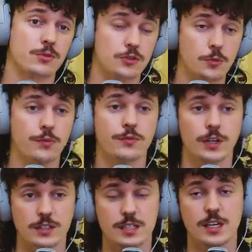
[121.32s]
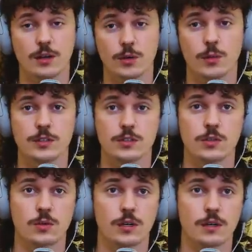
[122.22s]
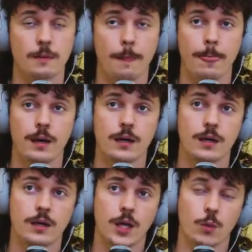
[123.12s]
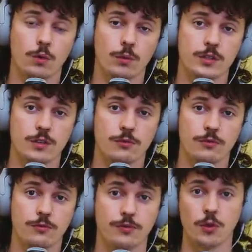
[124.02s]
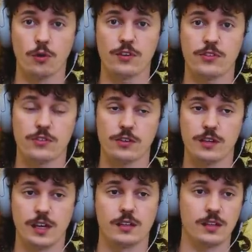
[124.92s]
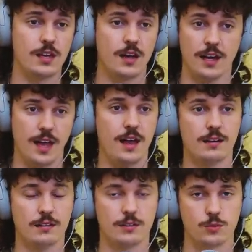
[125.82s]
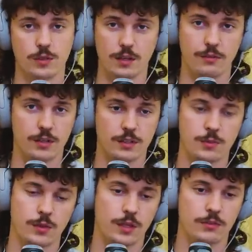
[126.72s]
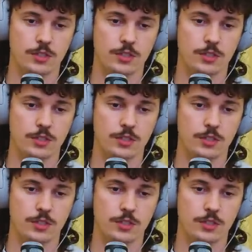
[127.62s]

It was super fucking sick. We went to Florence, Italy again, because we love Italy. We love